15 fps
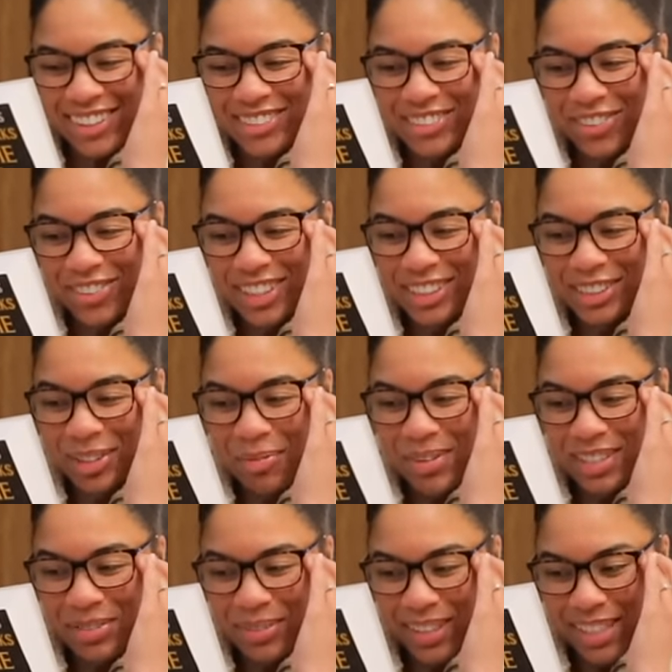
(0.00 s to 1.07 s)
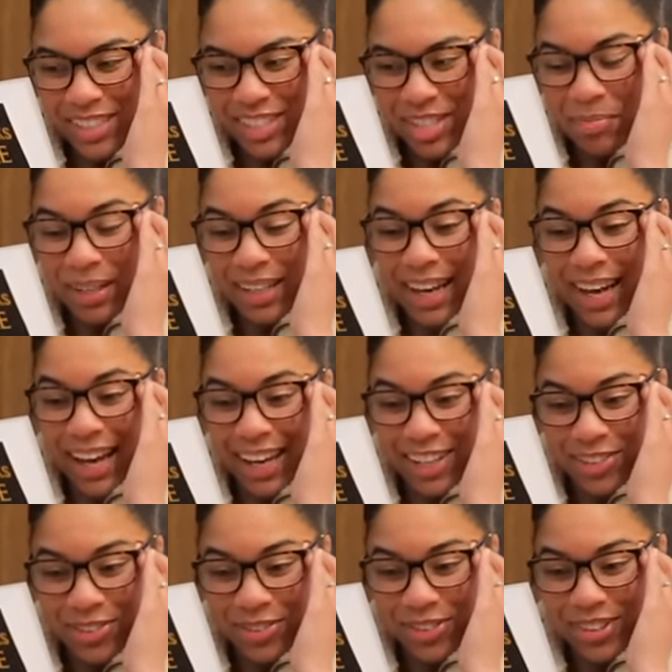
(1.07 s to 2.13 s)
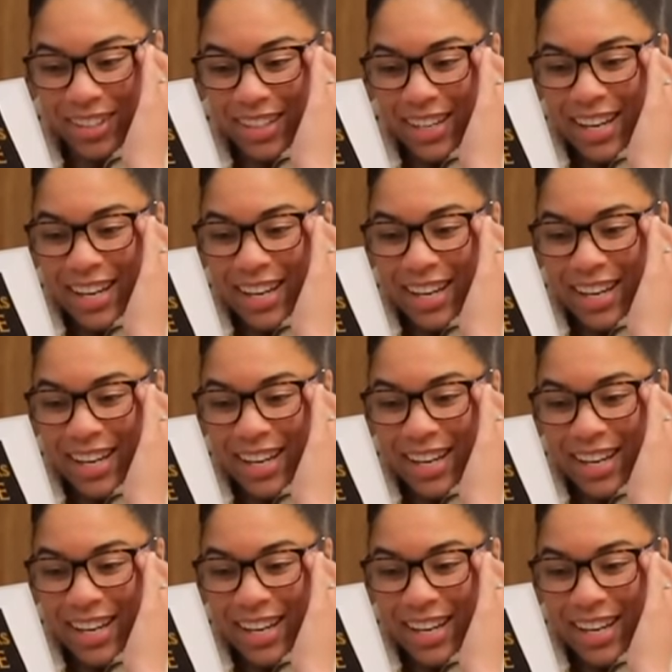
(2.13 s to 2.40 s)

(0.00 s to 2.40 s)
there's only so much a relationship can handle.